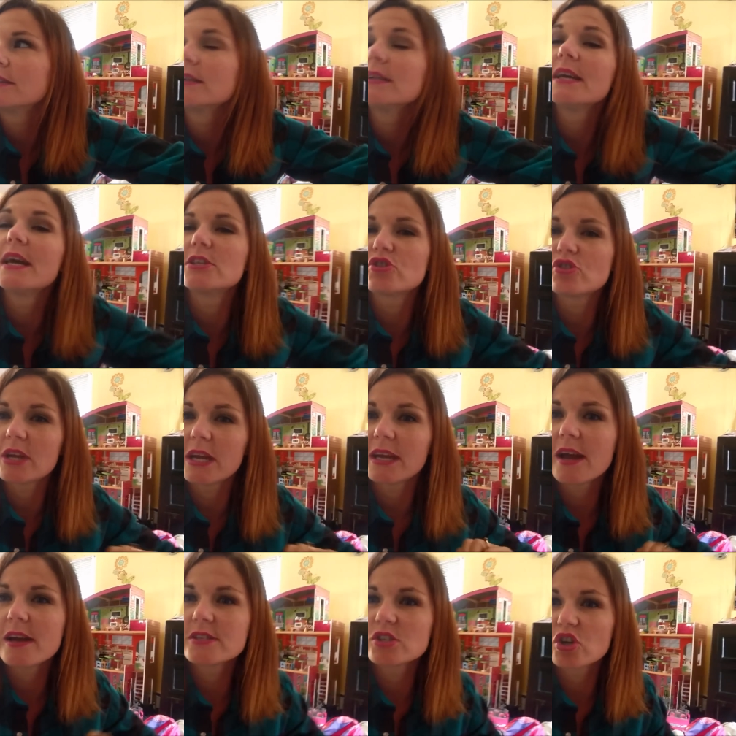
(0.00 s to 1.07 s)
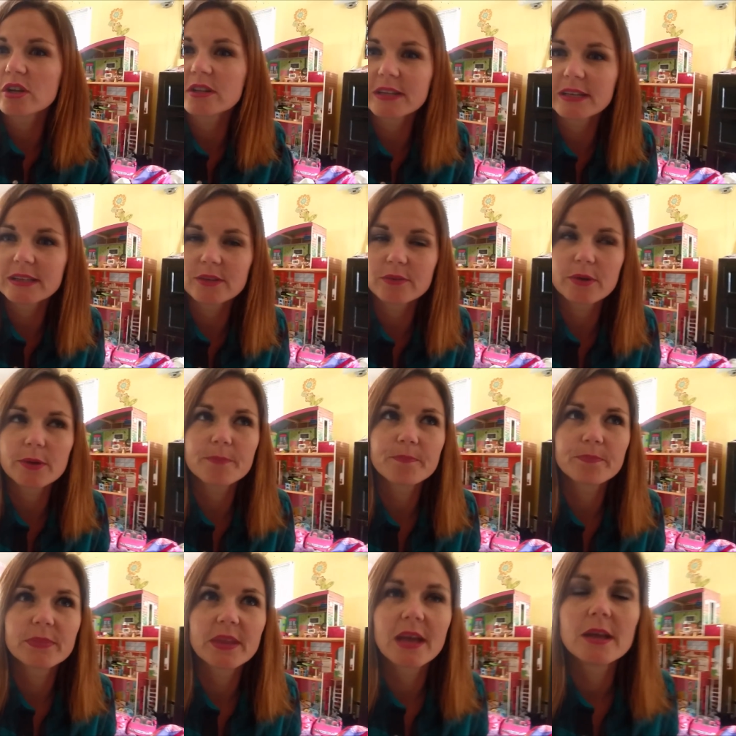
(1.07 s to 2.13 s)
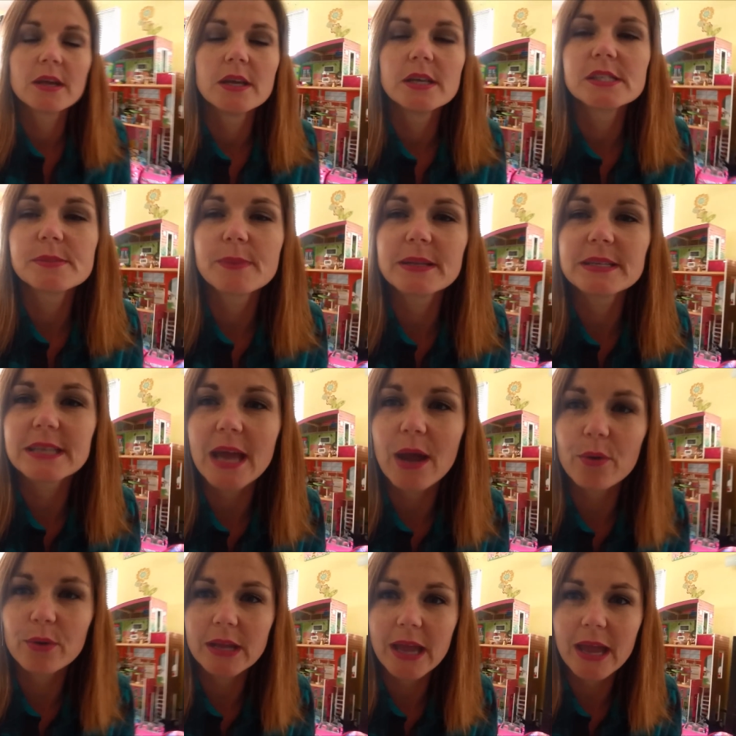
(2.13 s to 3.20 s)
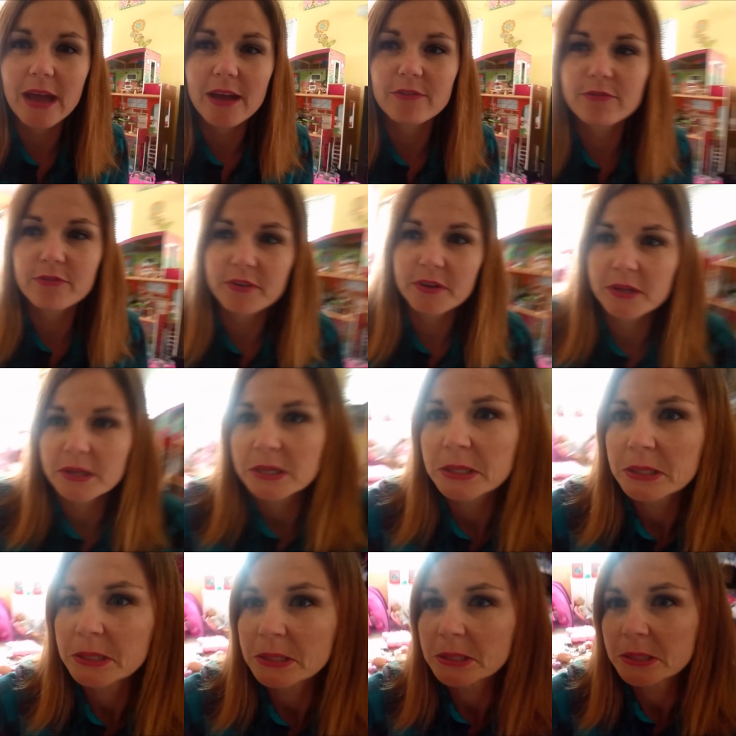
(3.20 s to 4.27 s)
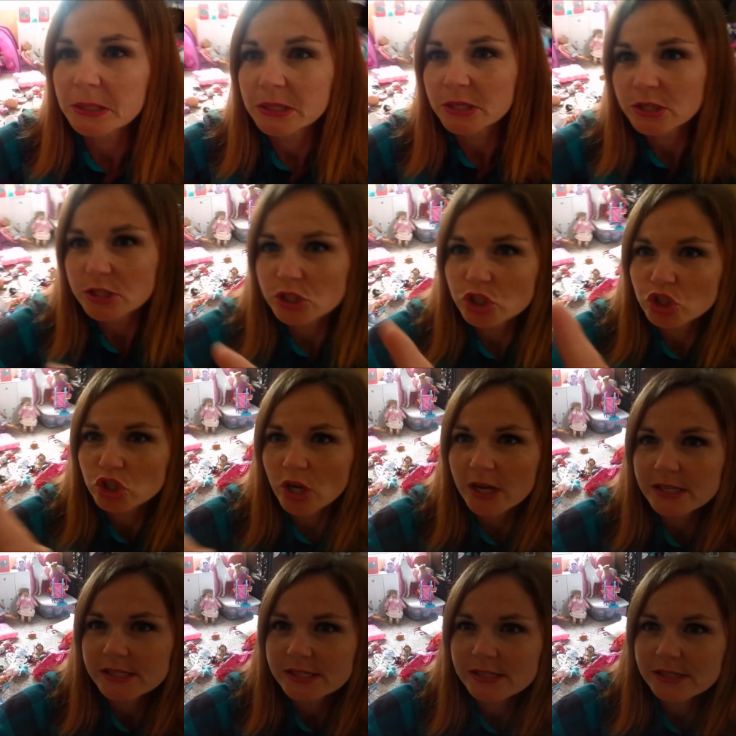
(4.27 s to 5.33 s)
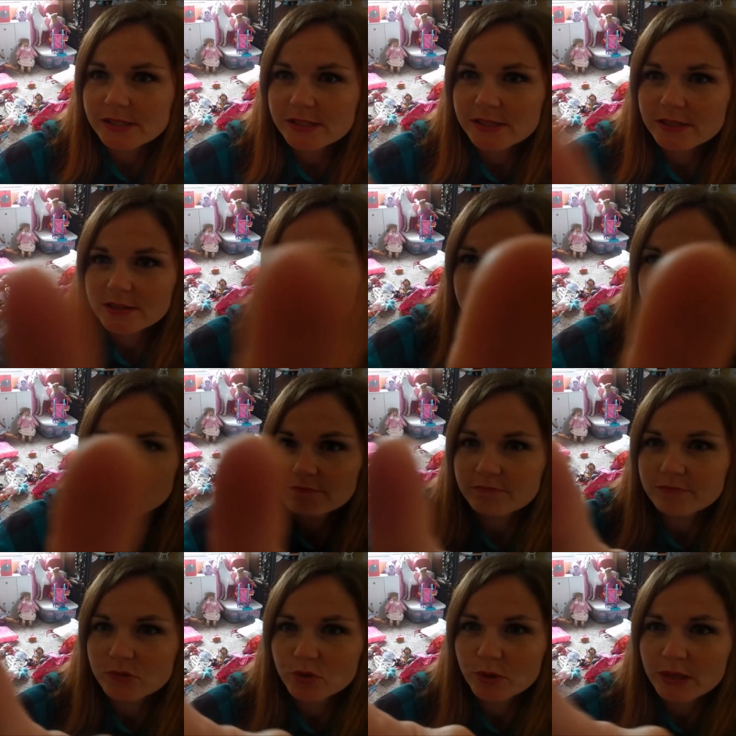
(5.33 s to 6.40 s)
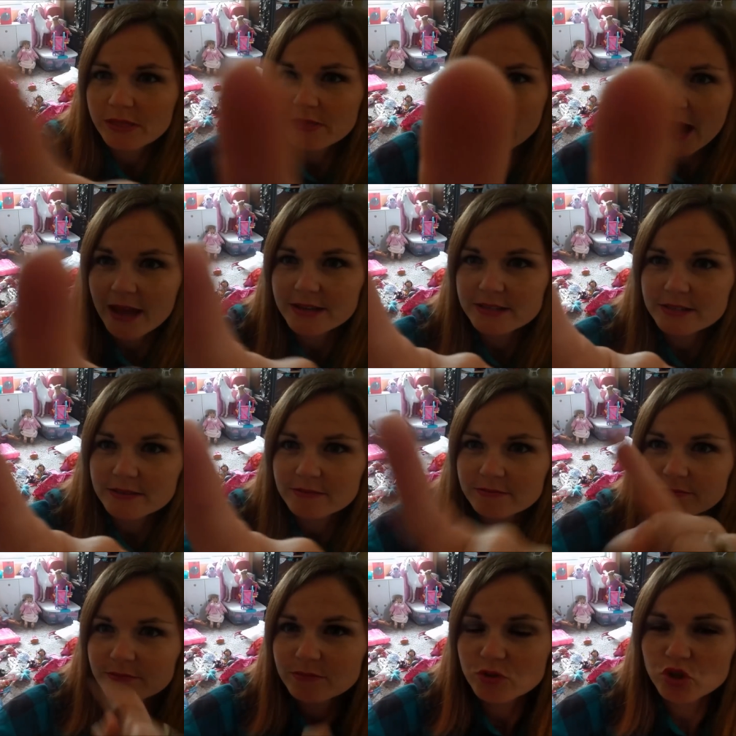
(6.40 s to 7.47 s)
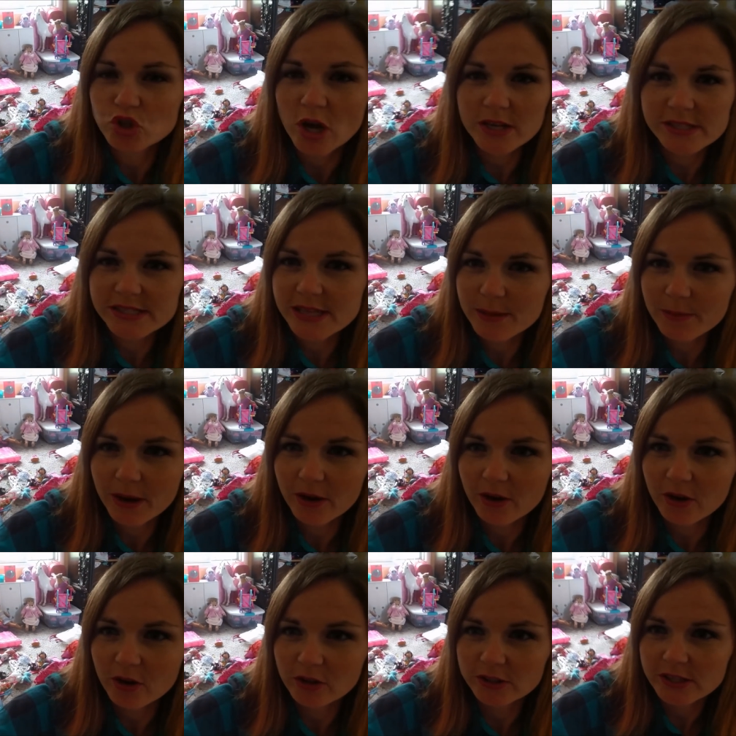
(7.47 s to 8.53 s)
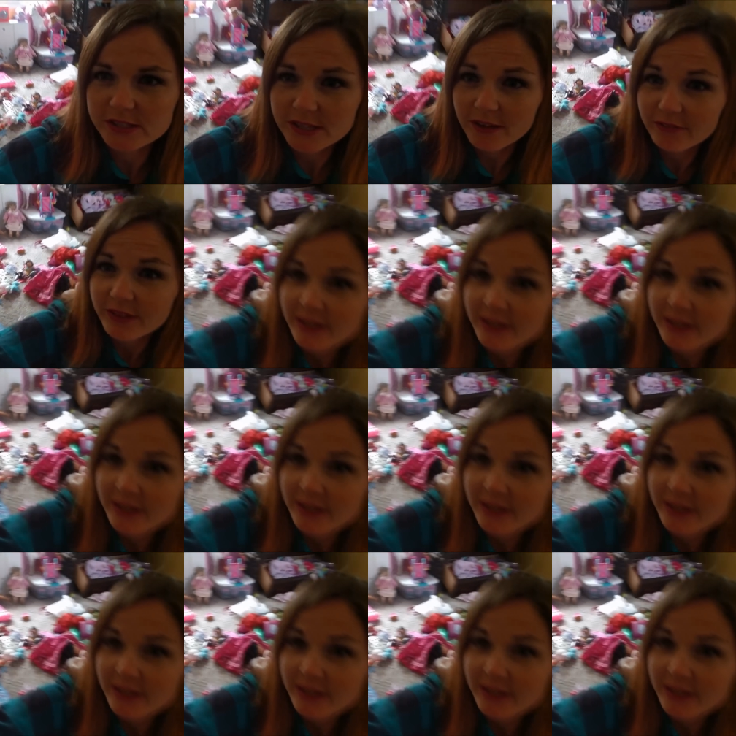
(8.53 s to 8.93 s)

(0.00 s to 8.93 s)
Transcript: Yesterday, I started cleaning the room. Spent an hour and a half just doing that. Just the American Girl does stuff.